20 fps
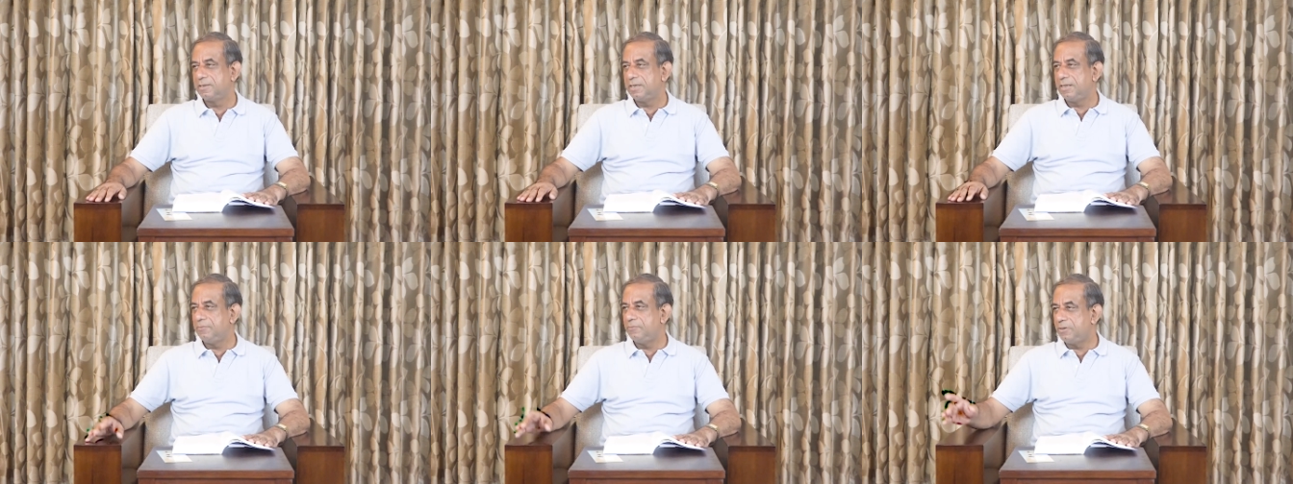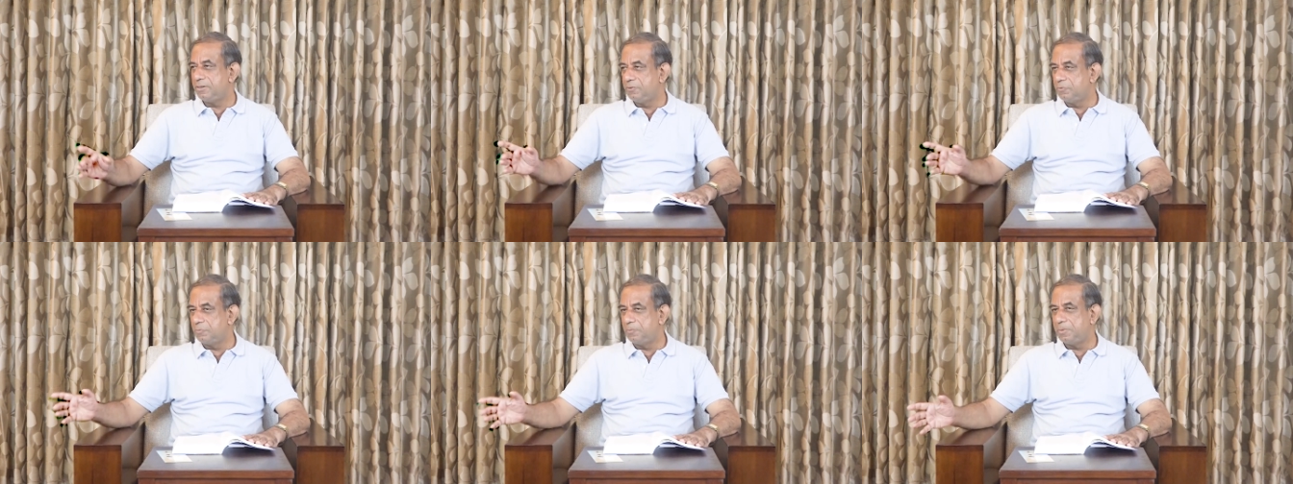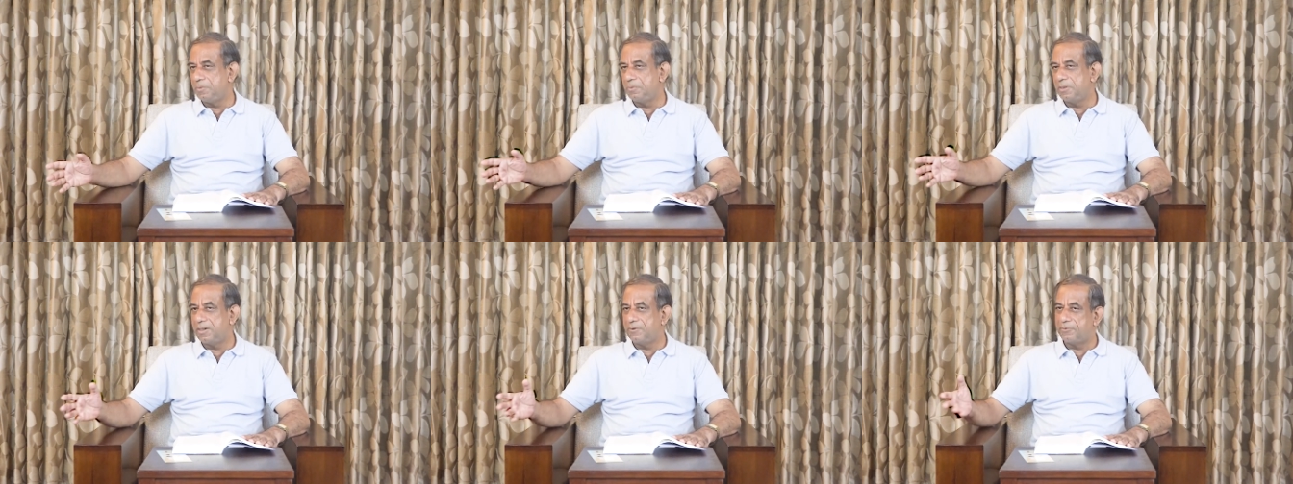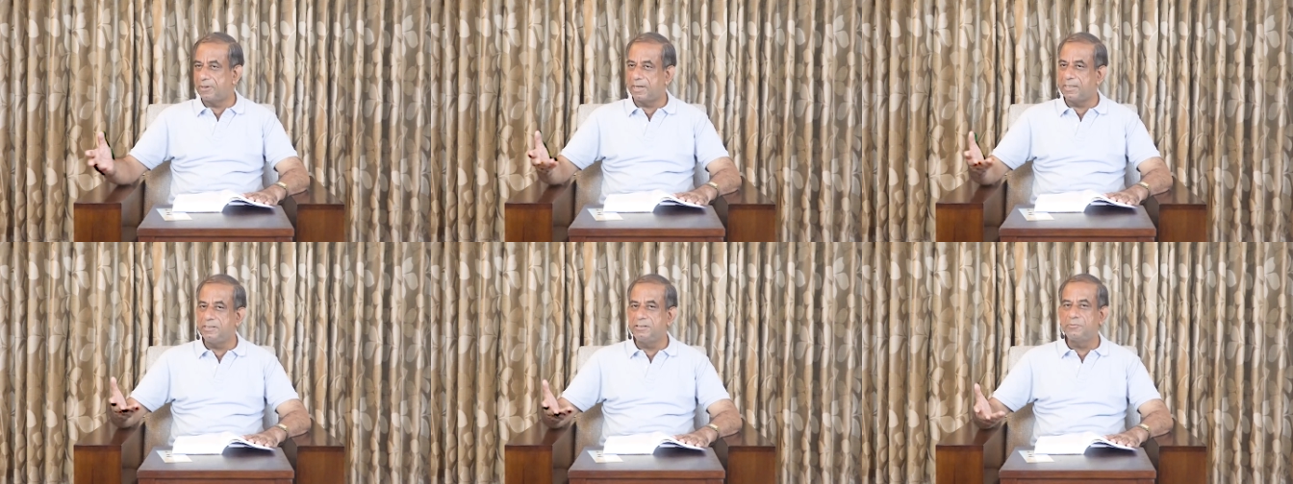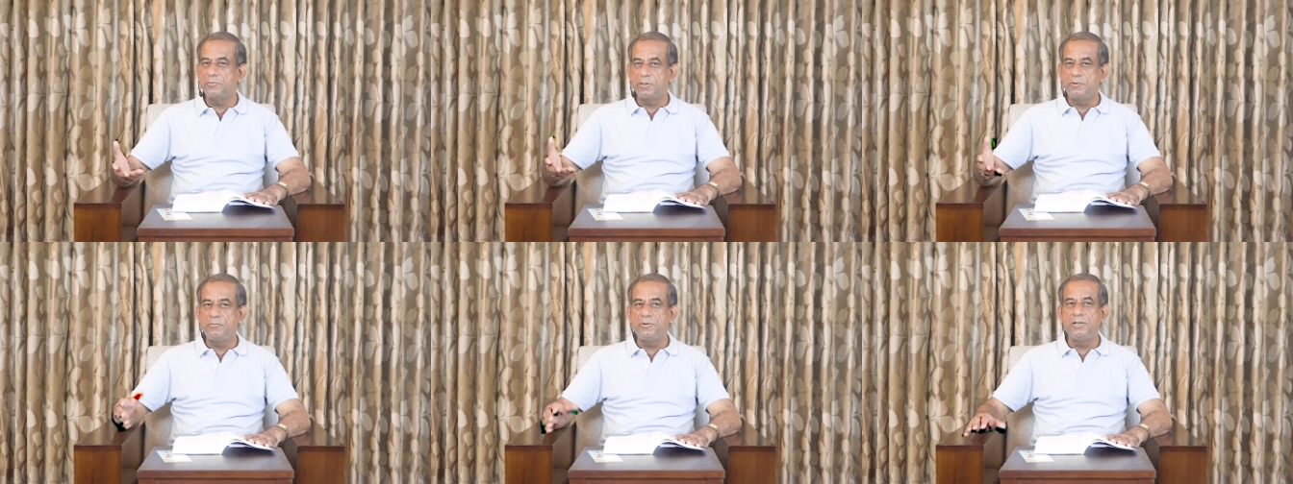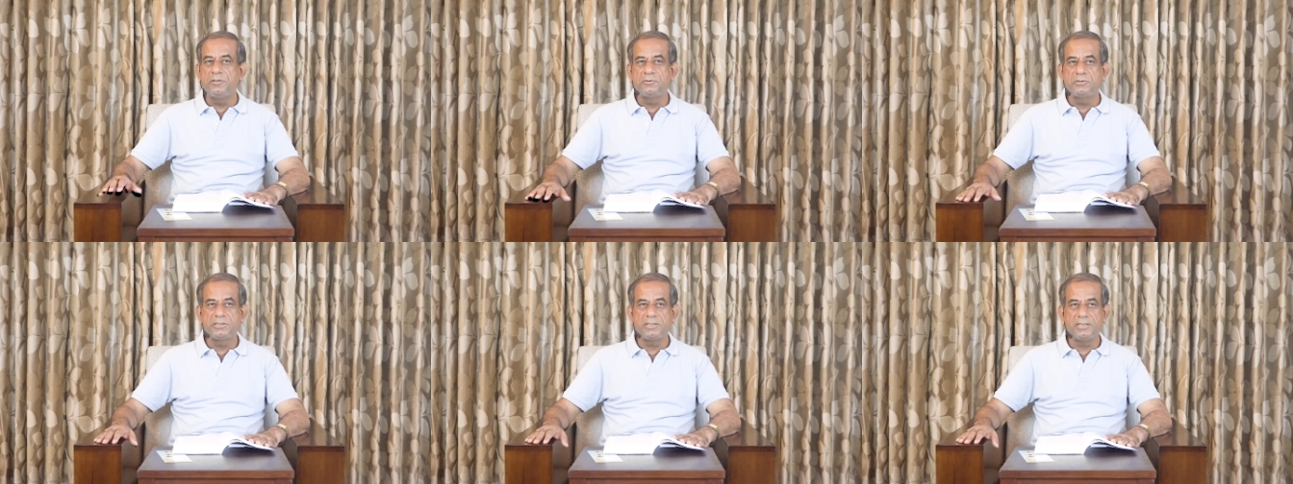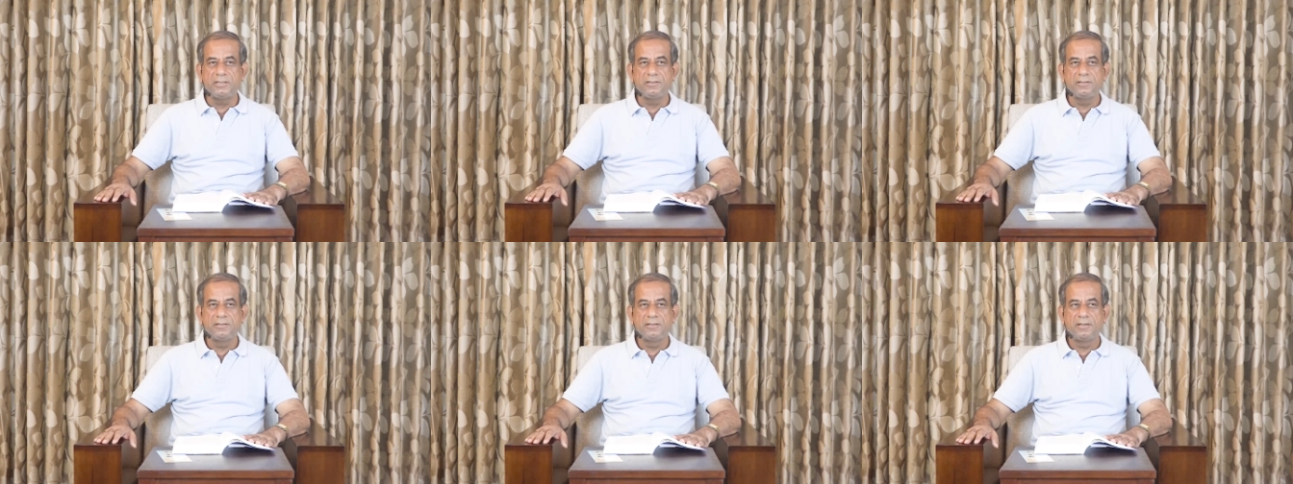Even you people have eyes, what will you
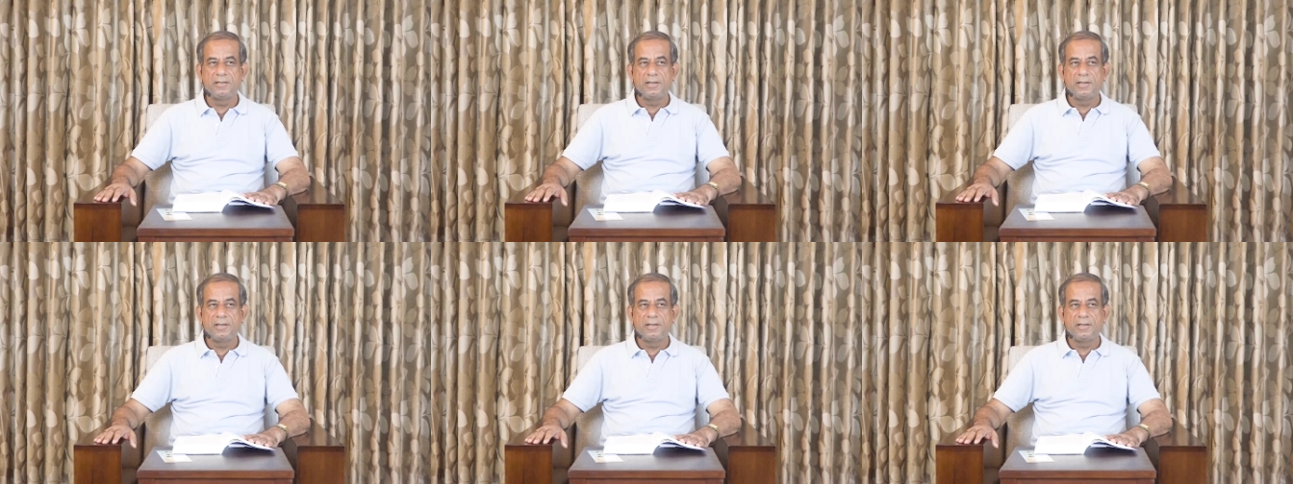see?